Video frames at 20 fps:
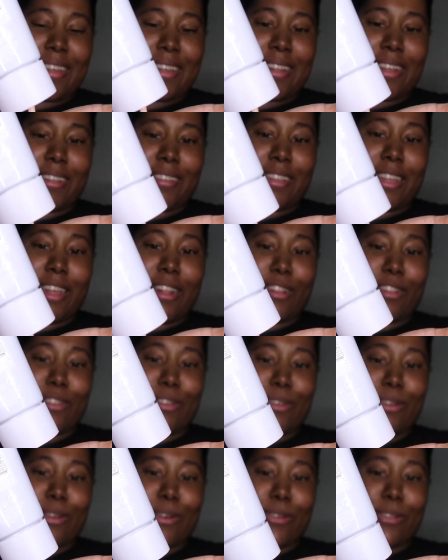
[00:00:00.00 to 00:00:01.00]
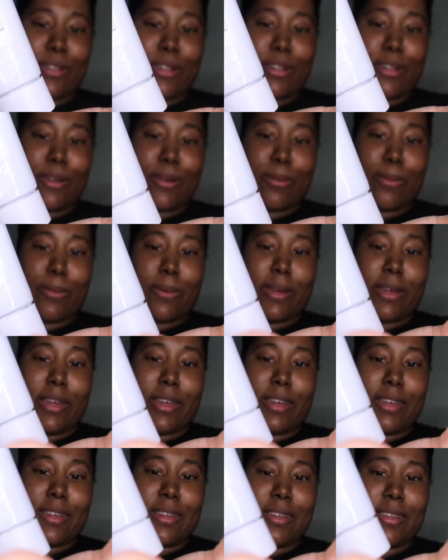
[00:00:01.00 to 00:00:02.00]
They say a little goes a long
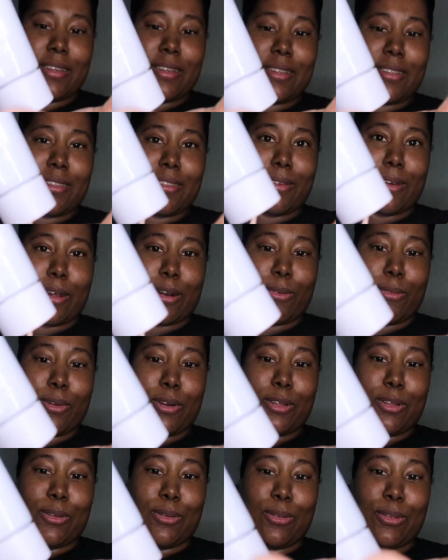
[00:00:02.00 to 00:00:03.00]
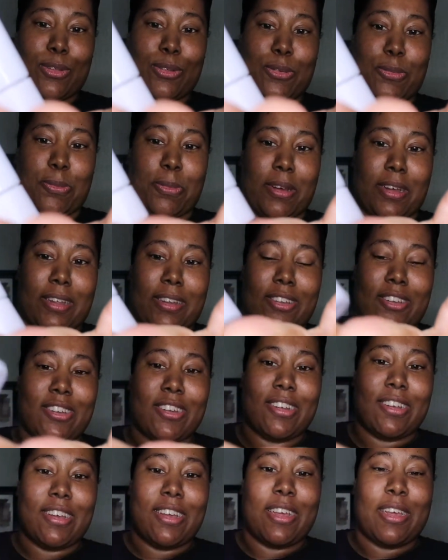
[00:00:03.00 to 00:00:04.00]
way, so I don't want to use too much,
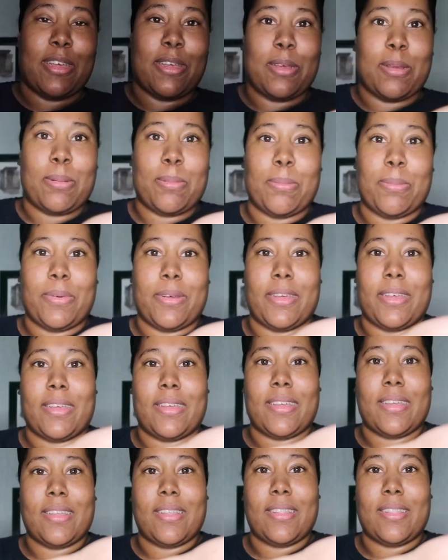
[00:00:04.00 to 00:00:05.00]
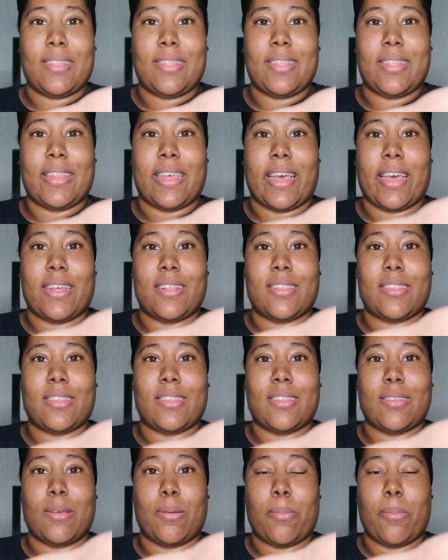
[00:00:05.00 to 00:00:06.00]
but that's
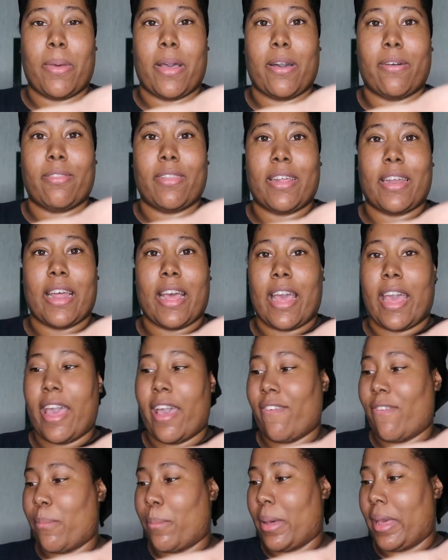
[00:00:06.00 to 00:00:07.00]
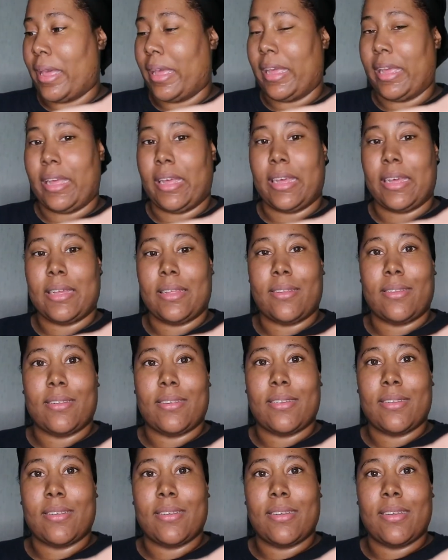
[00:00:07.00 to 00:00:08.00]
the amount that I have in my
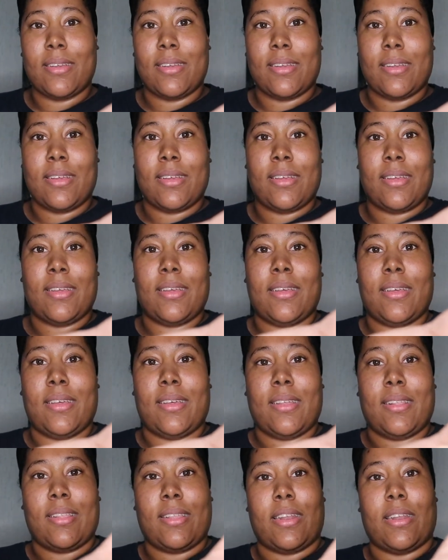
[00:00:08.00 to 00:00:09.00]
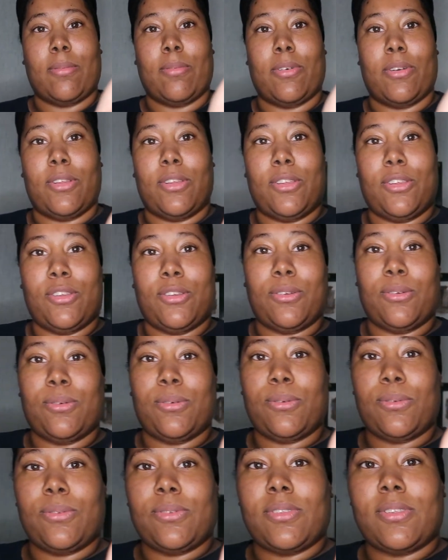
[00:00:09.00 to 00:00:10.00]
hand that I want to
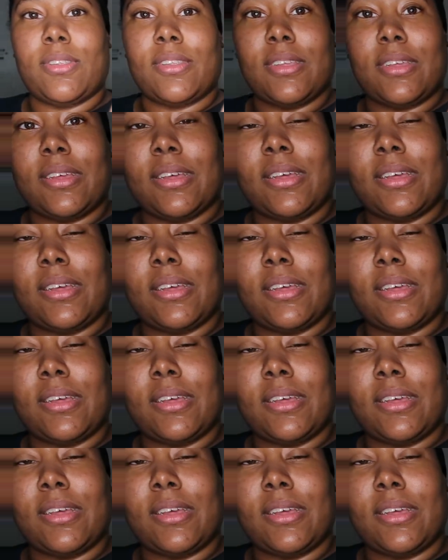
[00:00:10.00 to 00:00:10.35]
use.